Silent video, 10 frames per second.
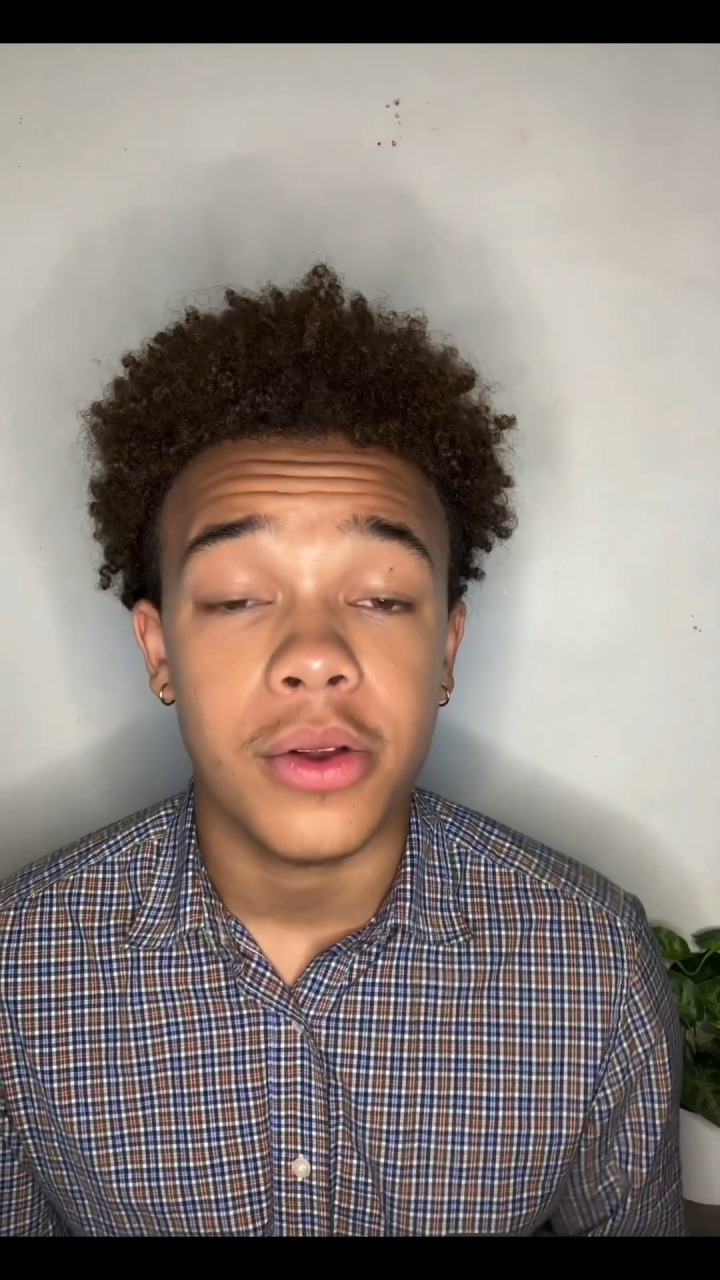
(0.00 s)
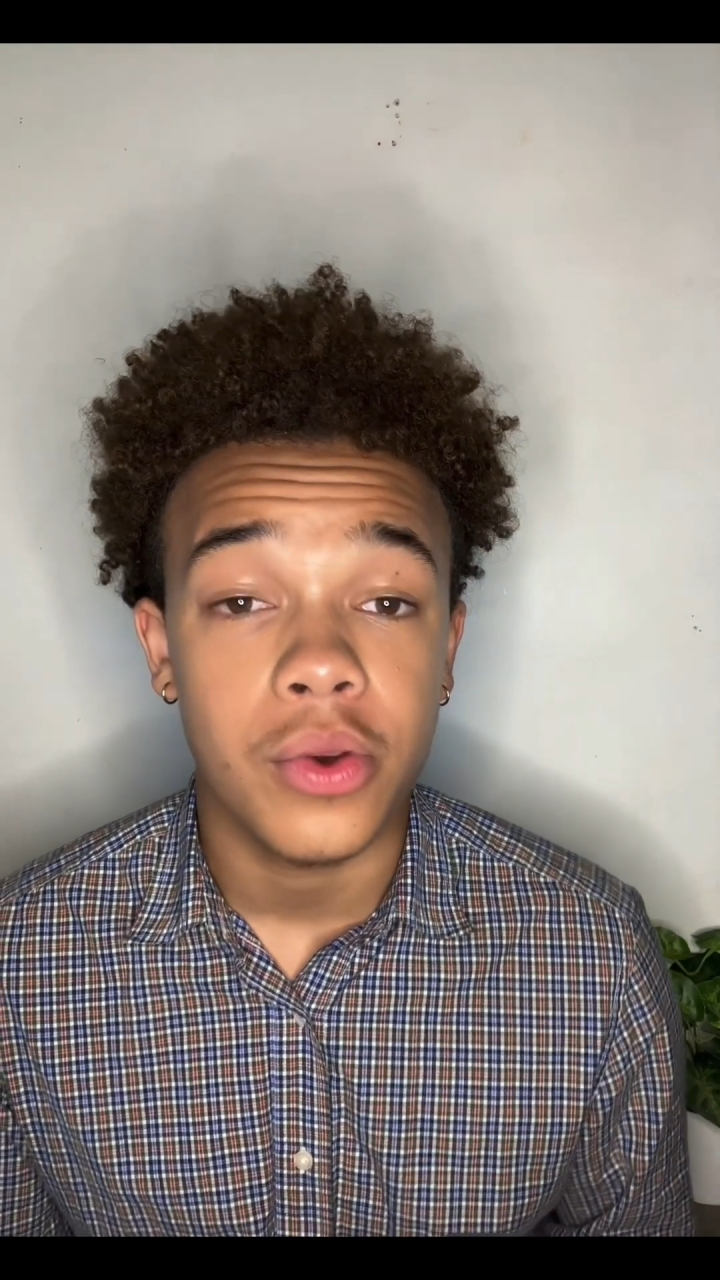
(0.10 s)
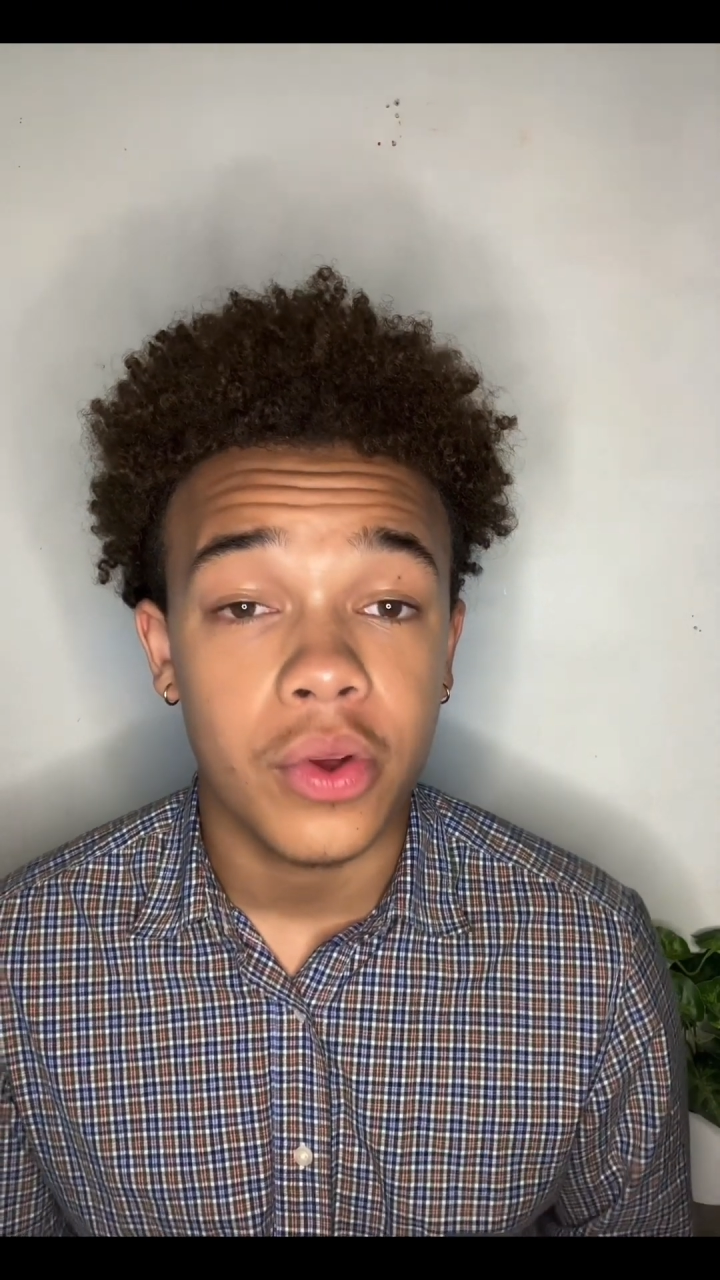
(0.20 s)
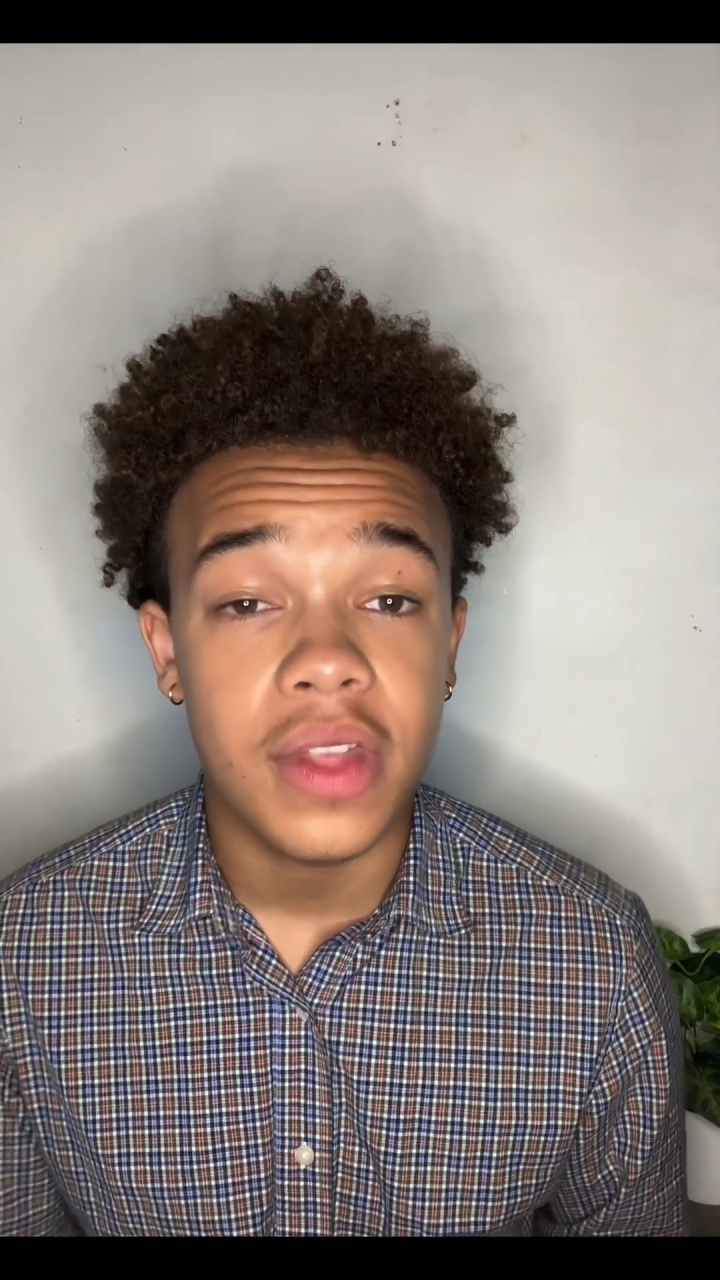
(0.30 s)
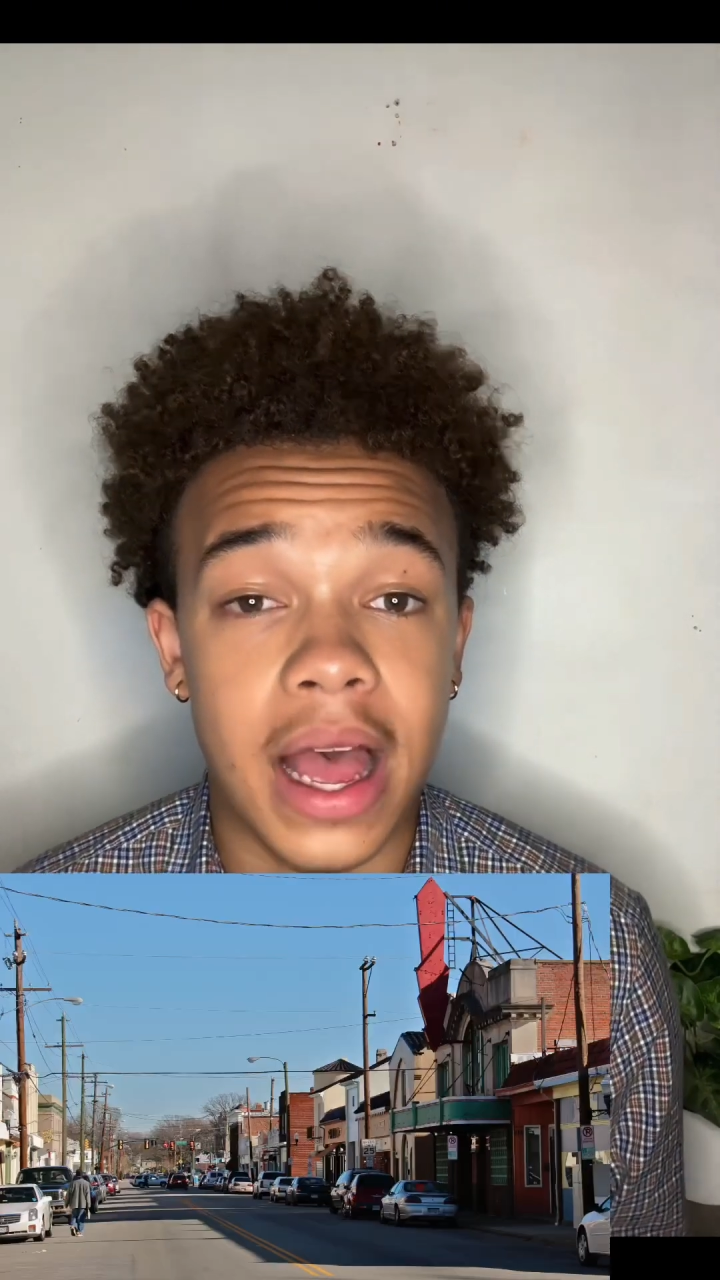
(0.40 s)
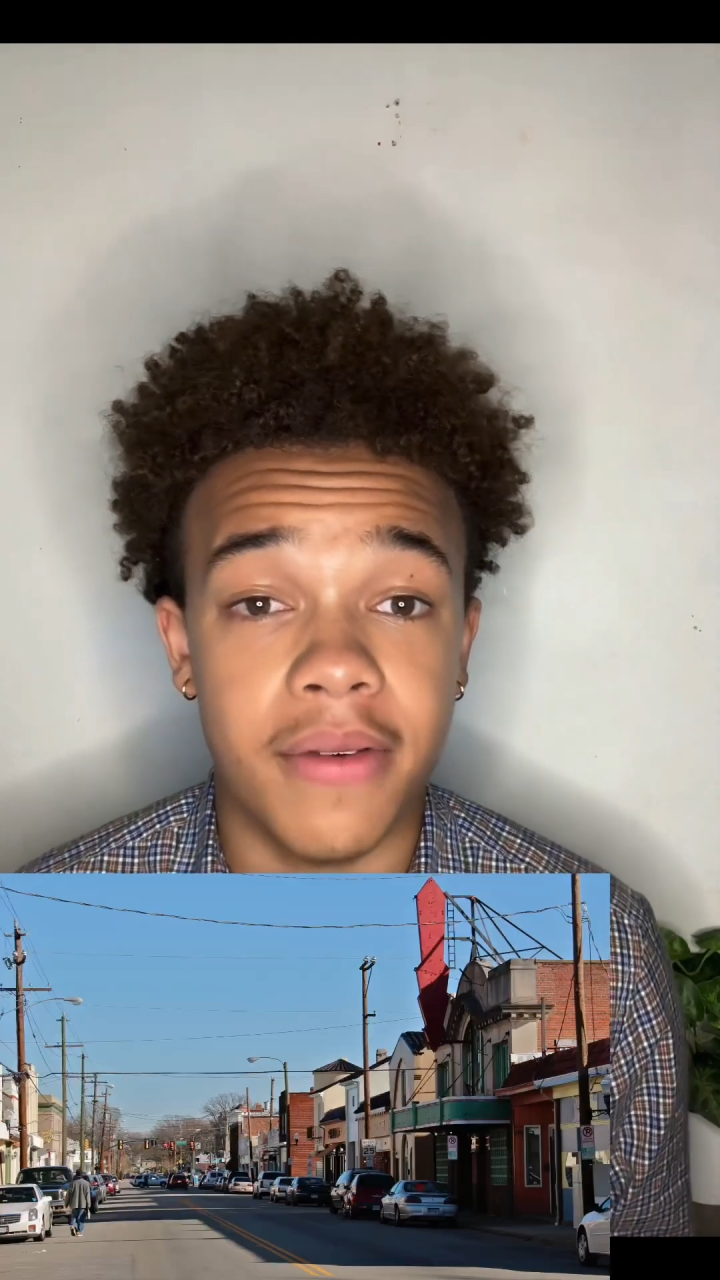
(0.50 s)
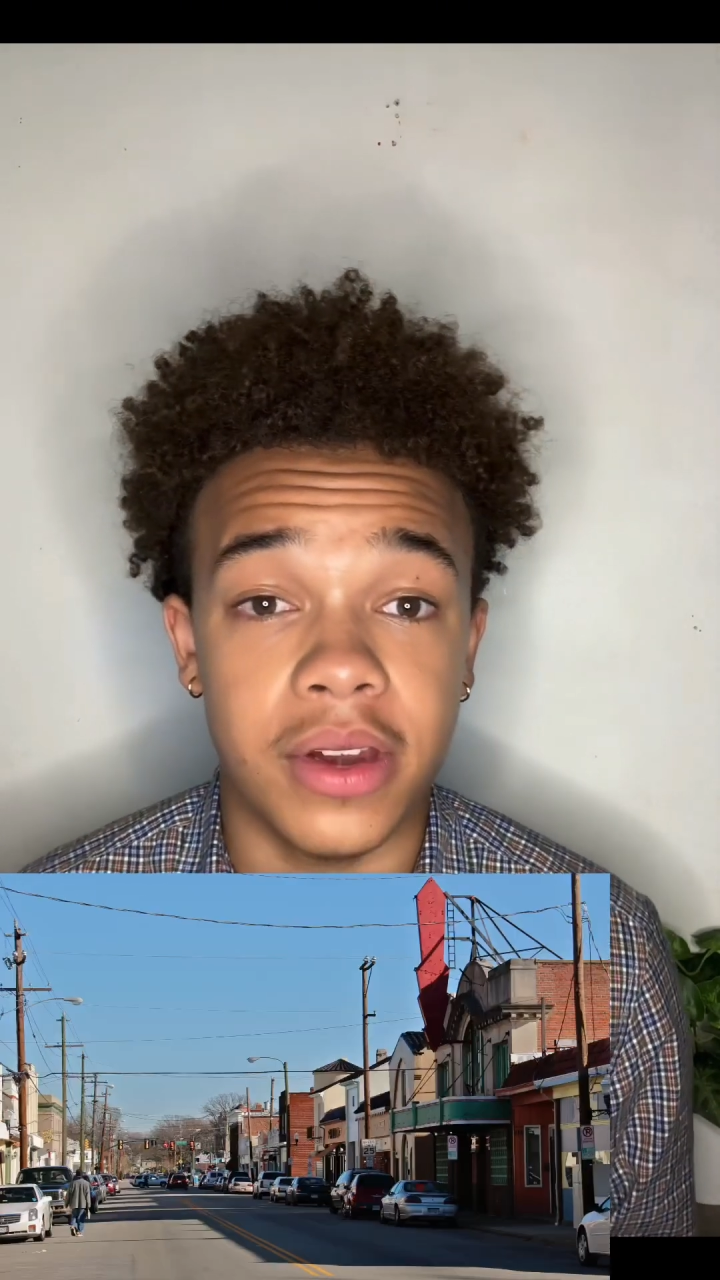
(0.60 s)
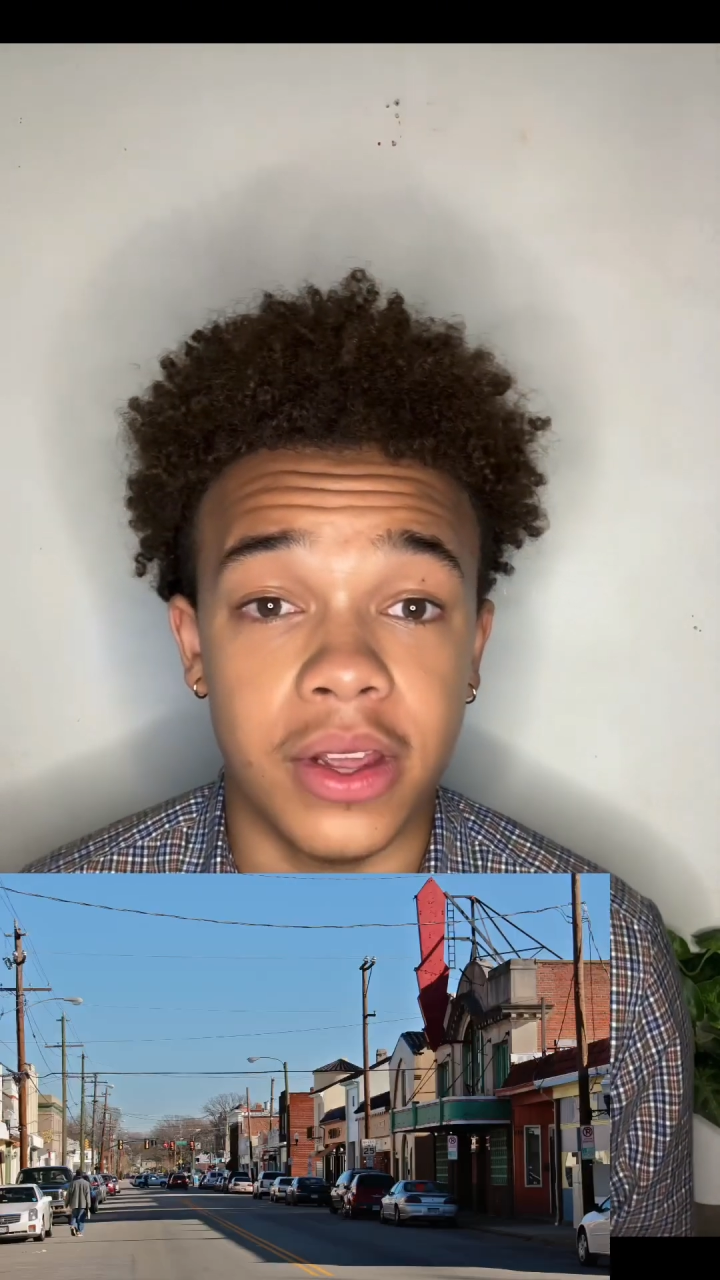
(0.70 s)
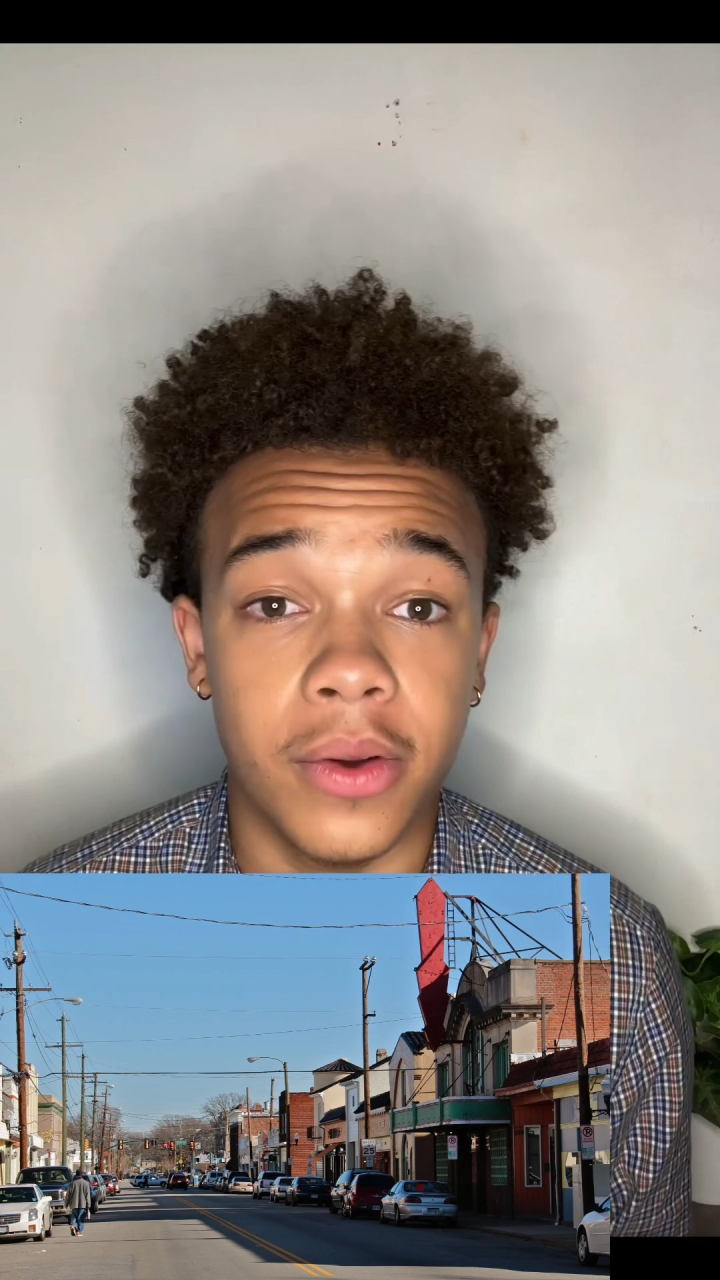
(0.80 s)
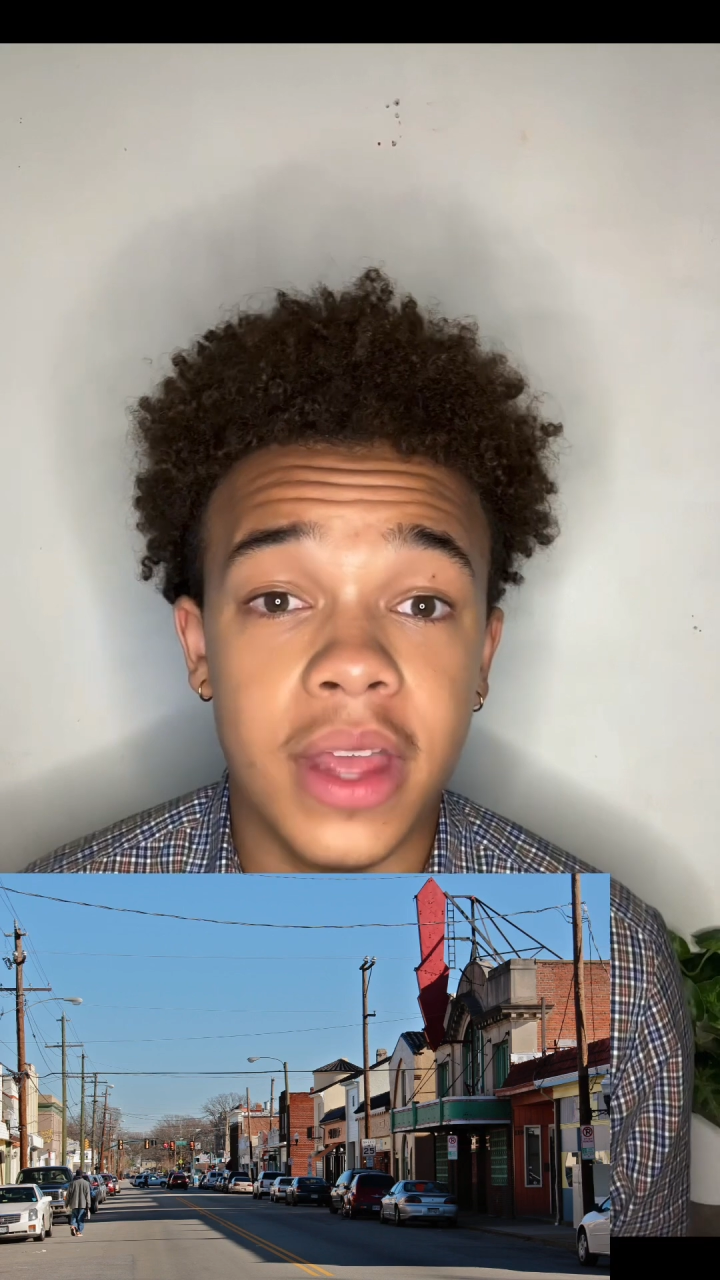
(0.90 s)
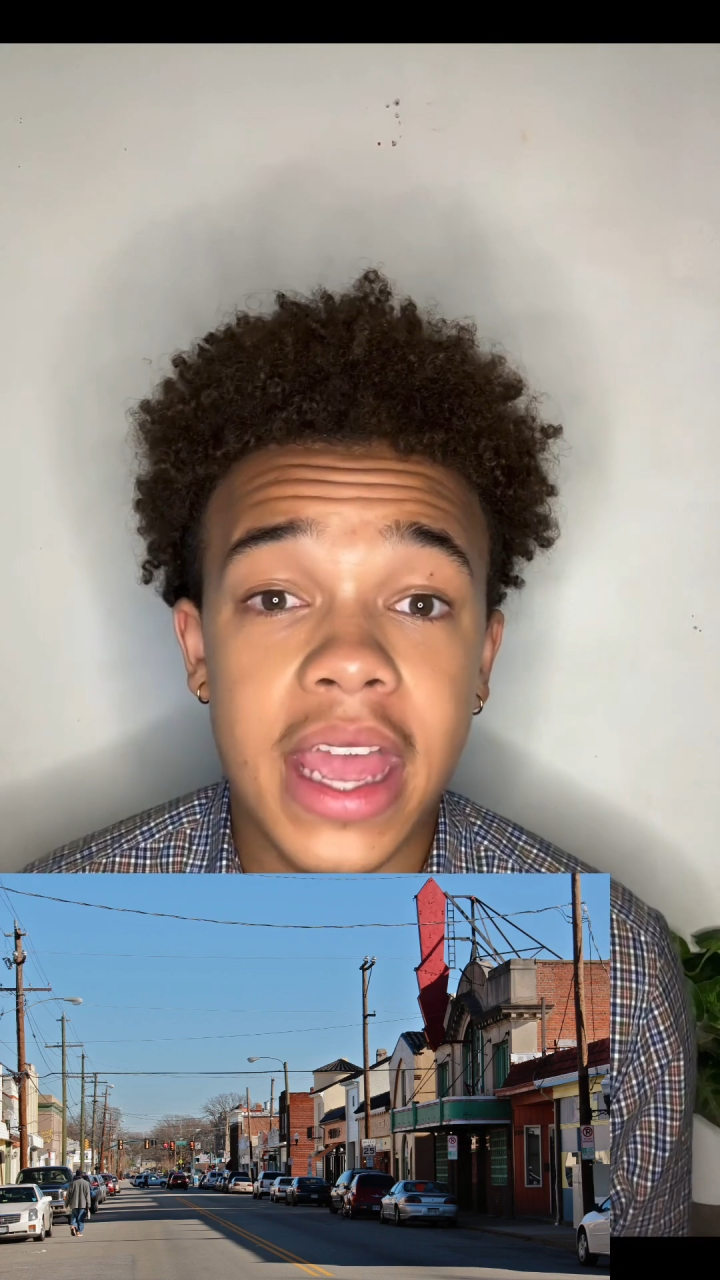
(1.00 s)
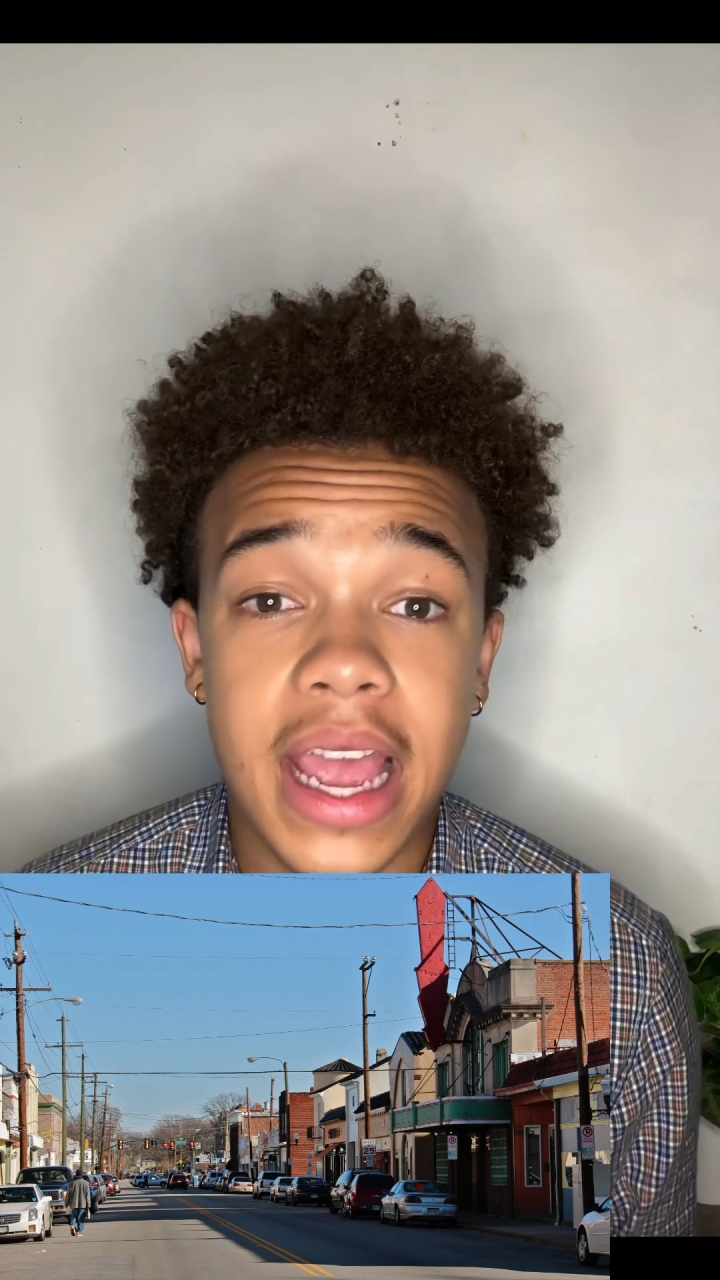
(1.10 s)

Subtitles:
North Avenue,